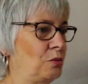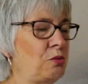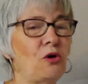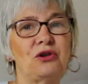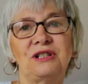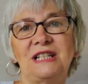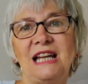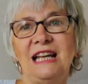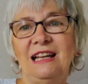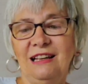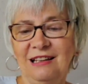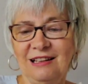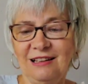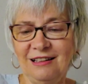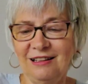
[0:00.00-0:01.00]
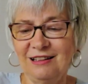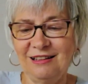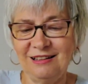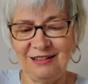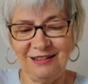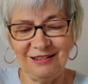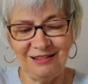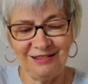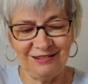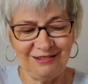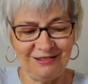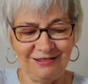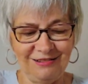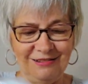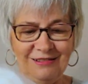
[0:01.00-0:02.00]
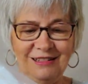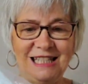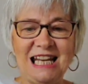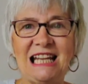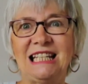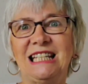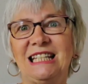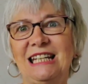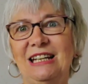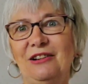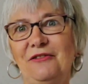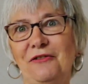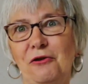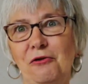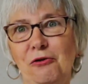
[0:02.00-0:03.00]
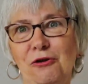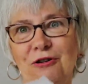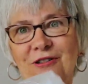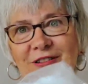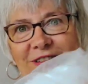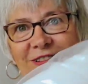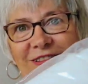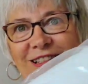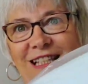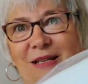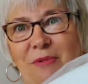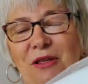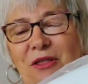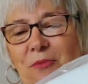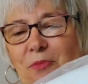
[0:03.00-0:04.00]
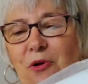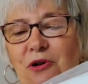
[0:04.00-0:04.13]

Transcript: wadding destined for some other